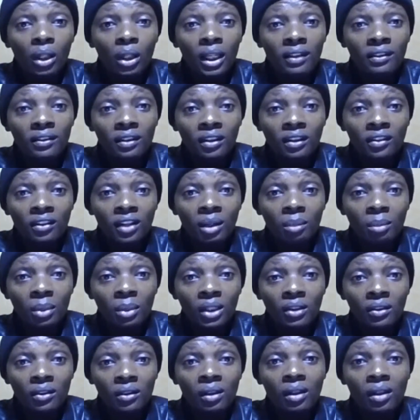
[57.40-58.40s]
or less the
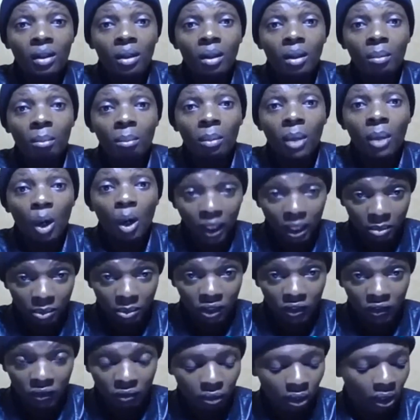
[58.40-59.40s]
same as
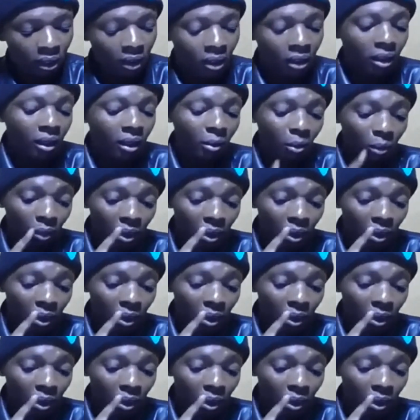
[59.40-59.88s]
biochemistry.